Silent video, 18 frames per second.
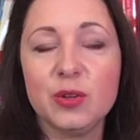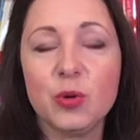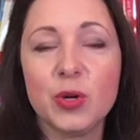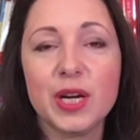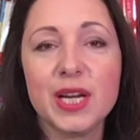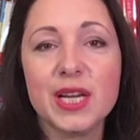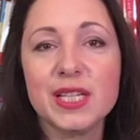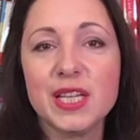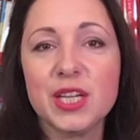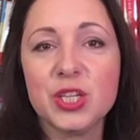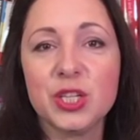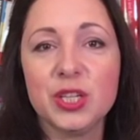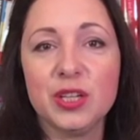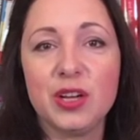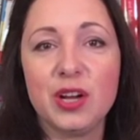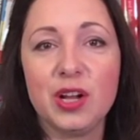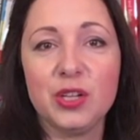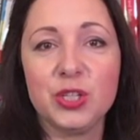organizational
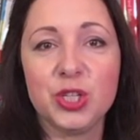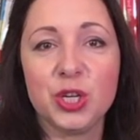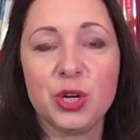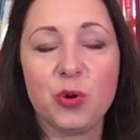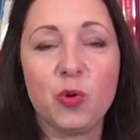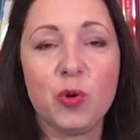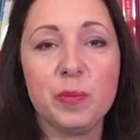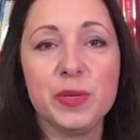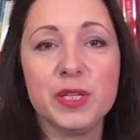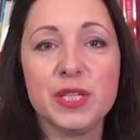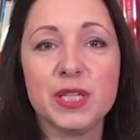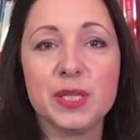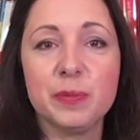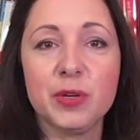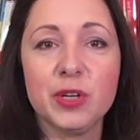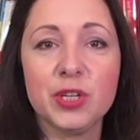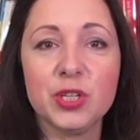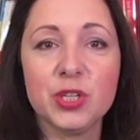culture, or business
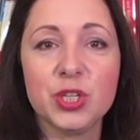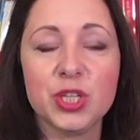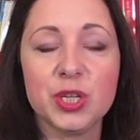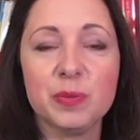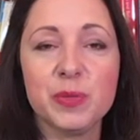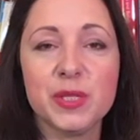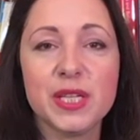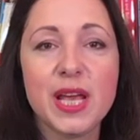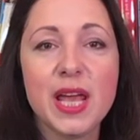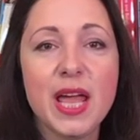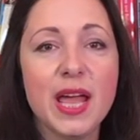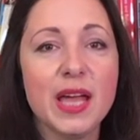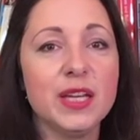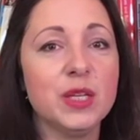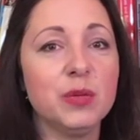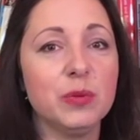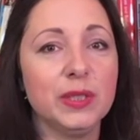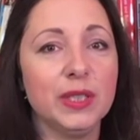partnerships,
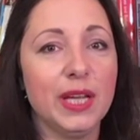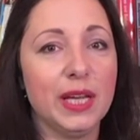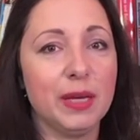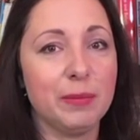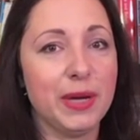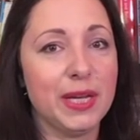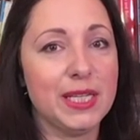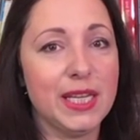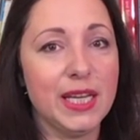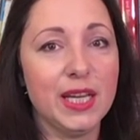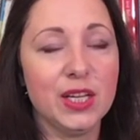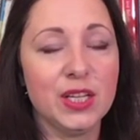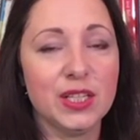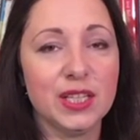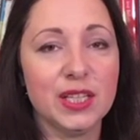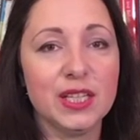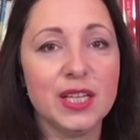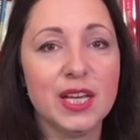and you would like my take
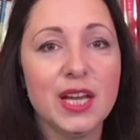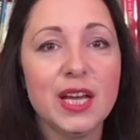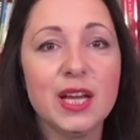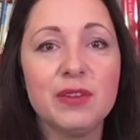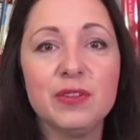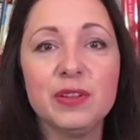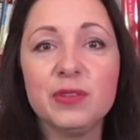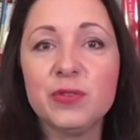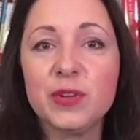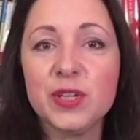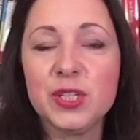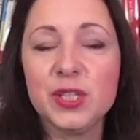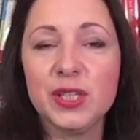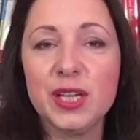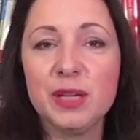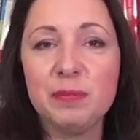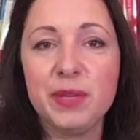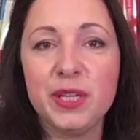on it, feel free to
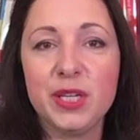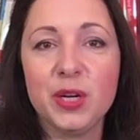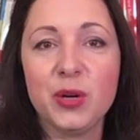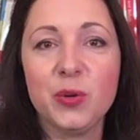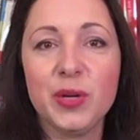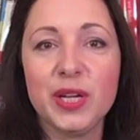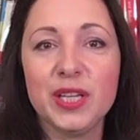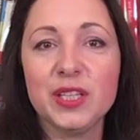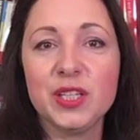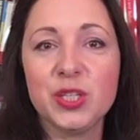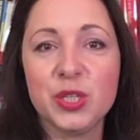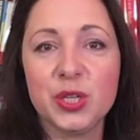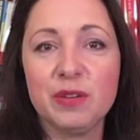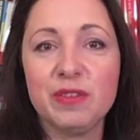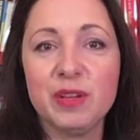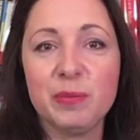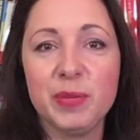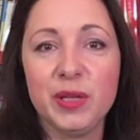let me know in the
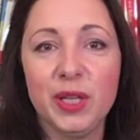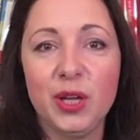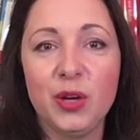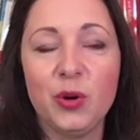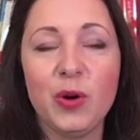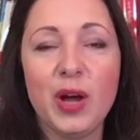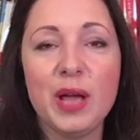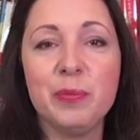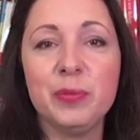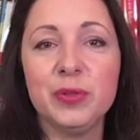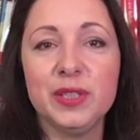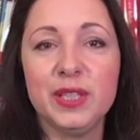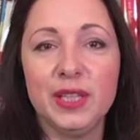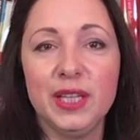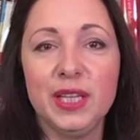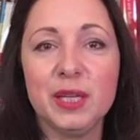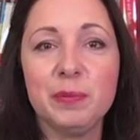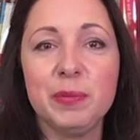survey below. I put the
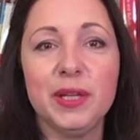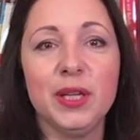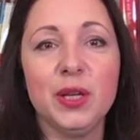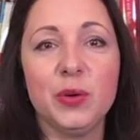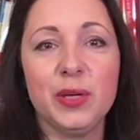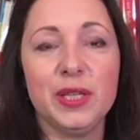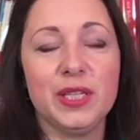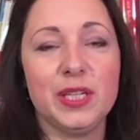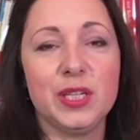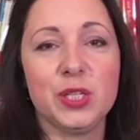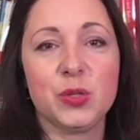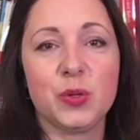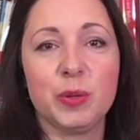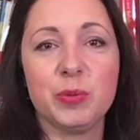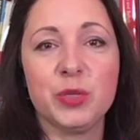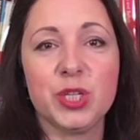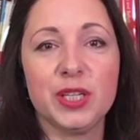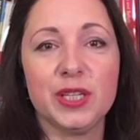link below in the
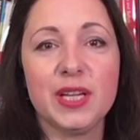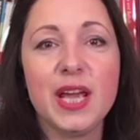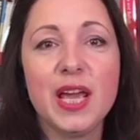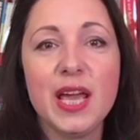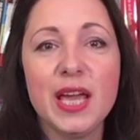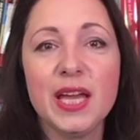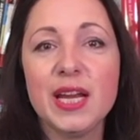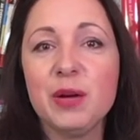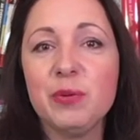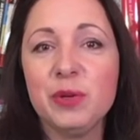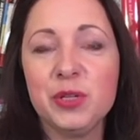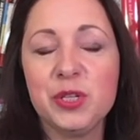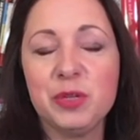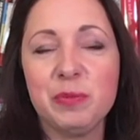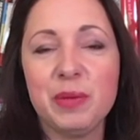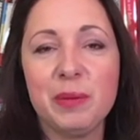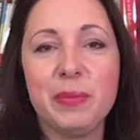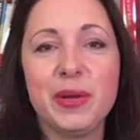description, and I will
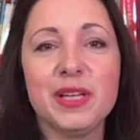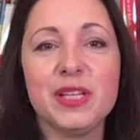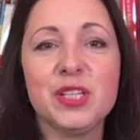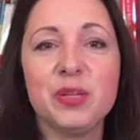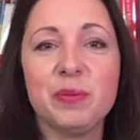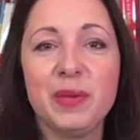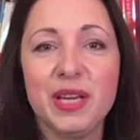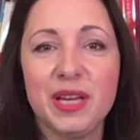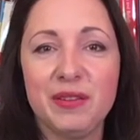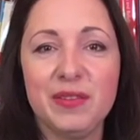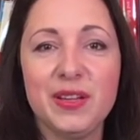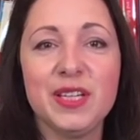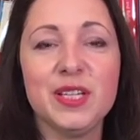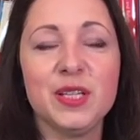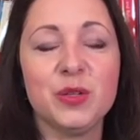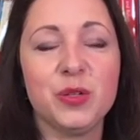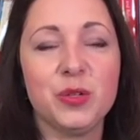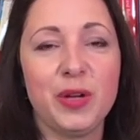do my best to make a
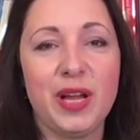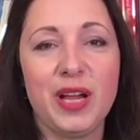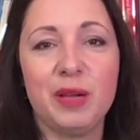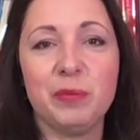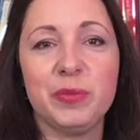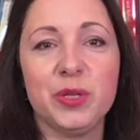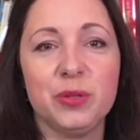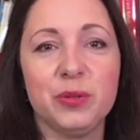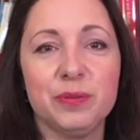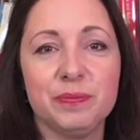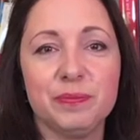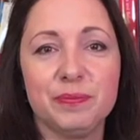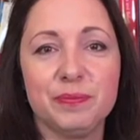video to help you.